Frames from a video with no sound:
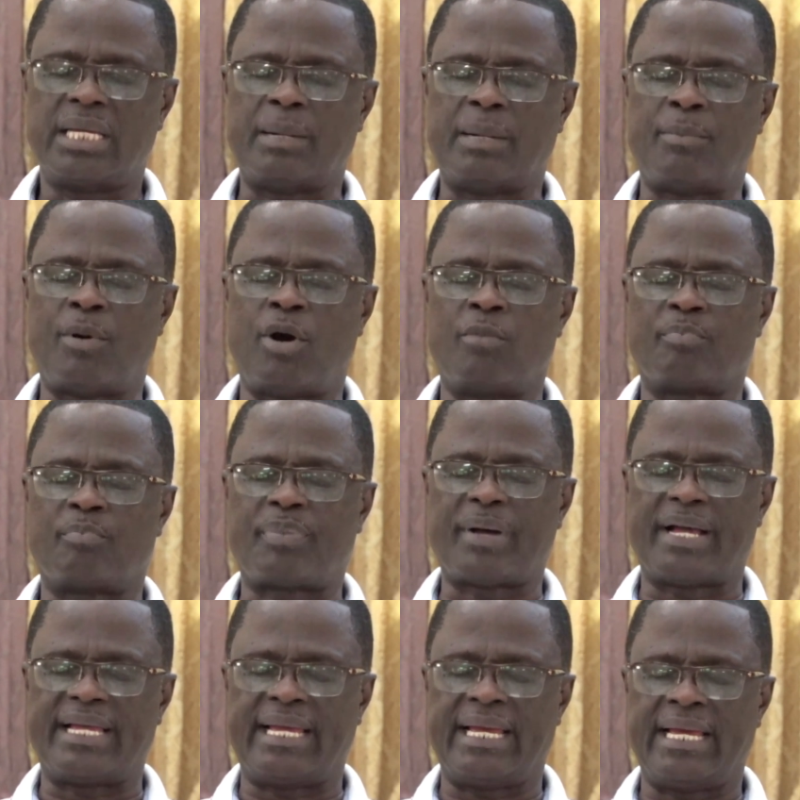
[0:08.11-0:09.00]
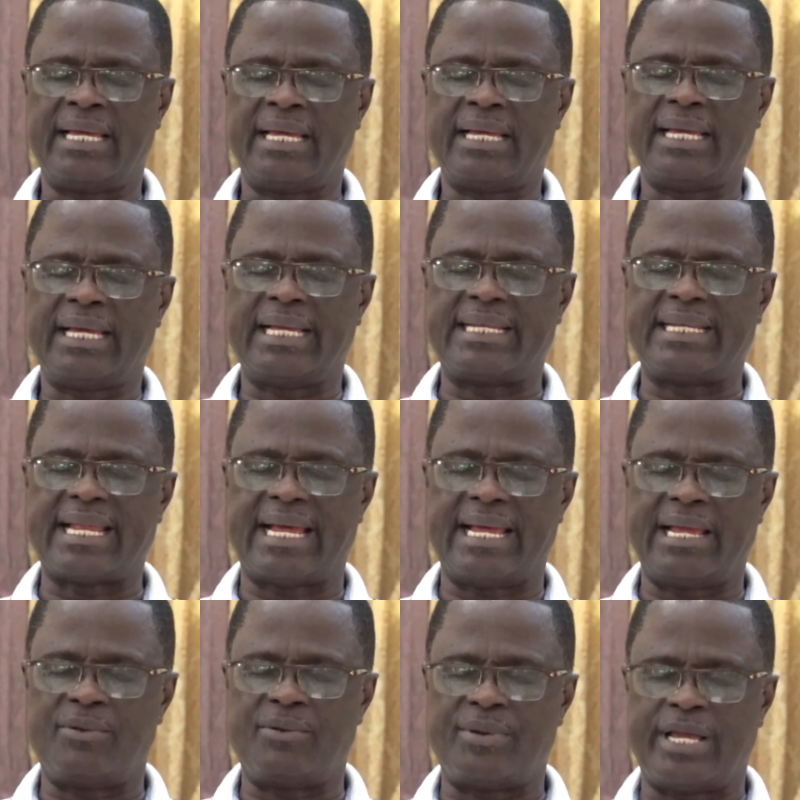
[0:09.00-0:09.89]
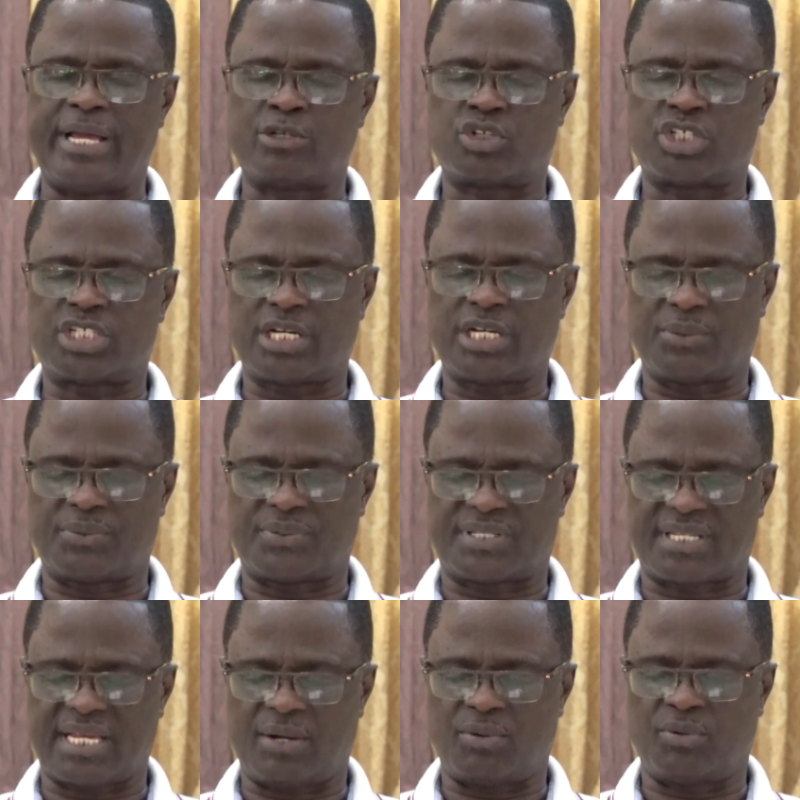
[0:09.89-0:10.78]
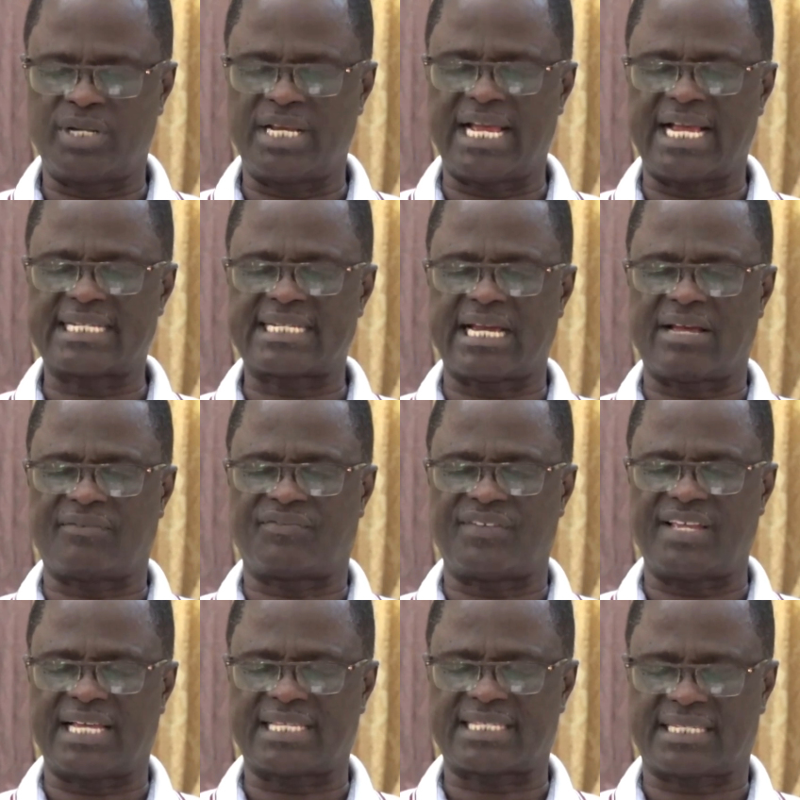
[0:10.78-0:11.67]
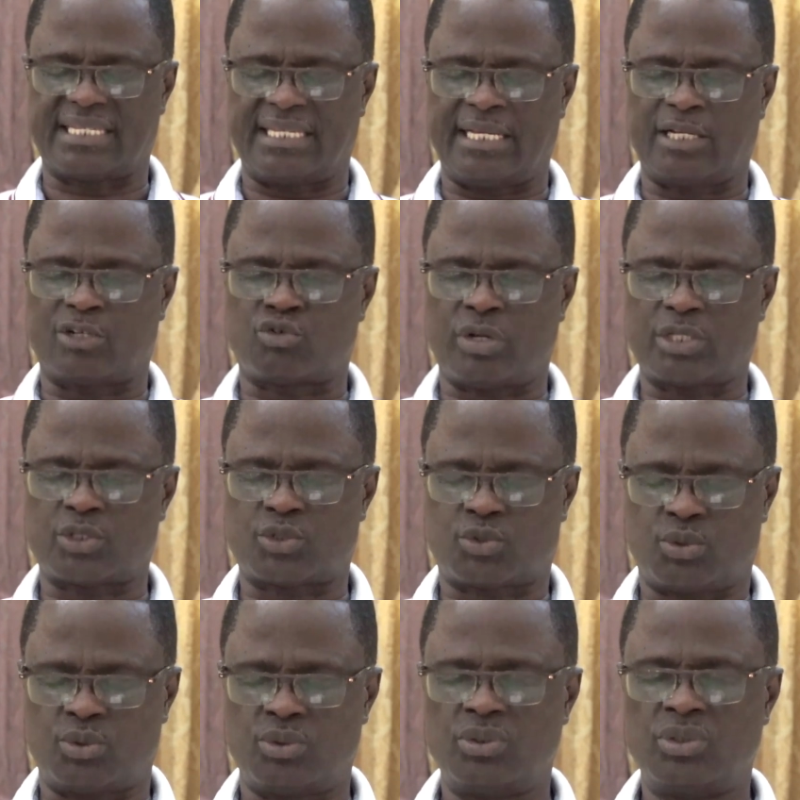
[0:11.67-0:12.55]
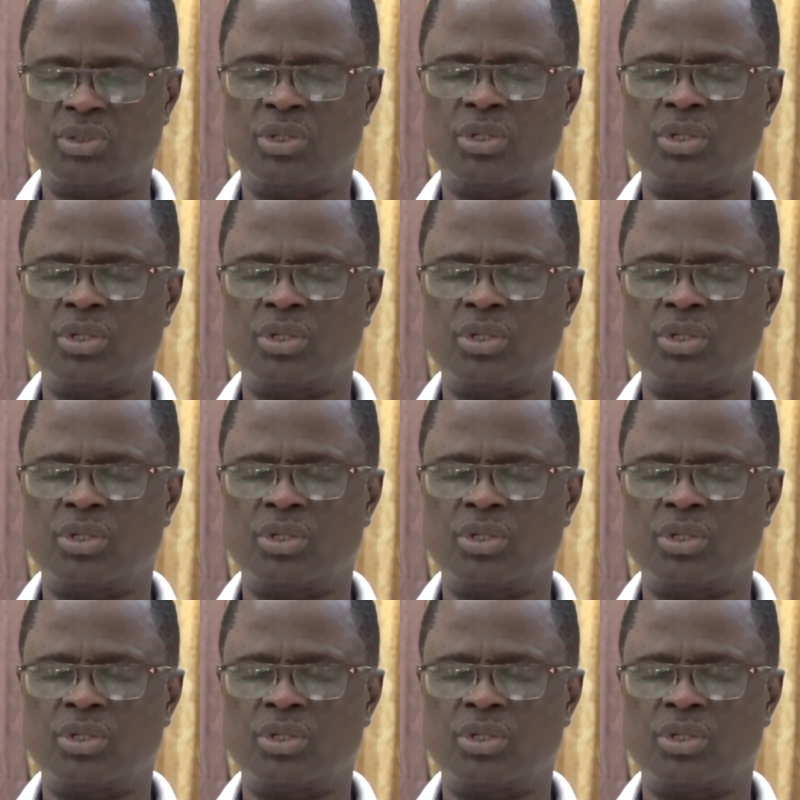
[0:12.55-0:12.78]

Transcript: A bomb pire, a dying rain, so shall sir, what the Asha fear say to us so.